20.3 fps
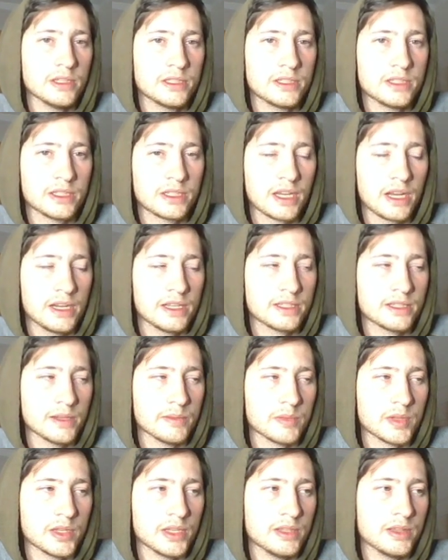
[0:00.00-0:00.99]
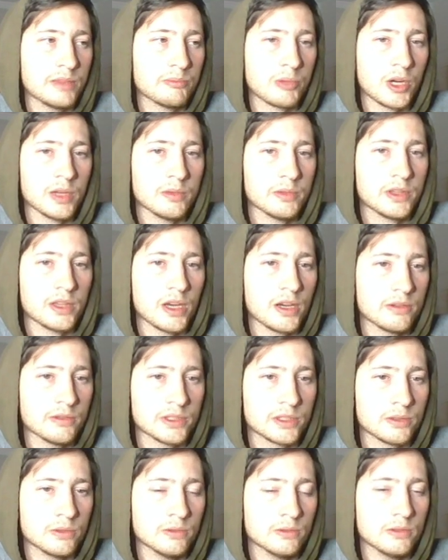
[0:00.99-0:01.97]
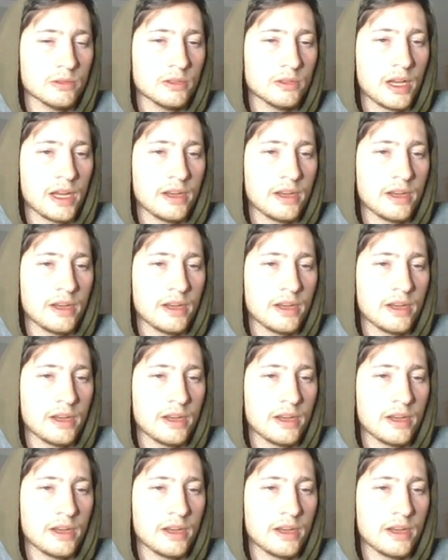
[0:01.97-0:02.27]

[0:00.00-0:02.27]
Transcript: It's just kind of something he probably thought was cool.